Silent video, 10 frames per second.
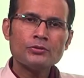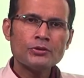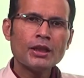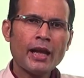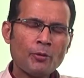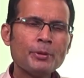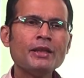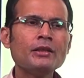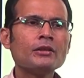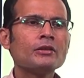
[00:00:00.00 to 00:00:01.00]
there have
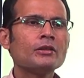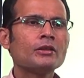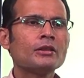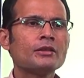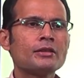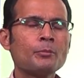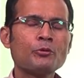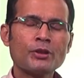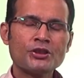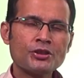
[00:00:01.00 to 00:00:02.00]
been some
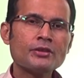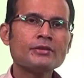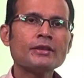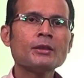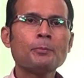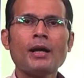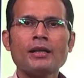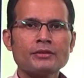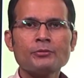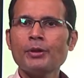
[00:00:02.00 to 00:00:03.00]
questions in the
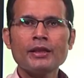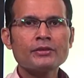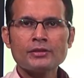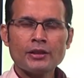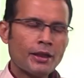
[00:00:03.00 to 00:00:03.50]
past in various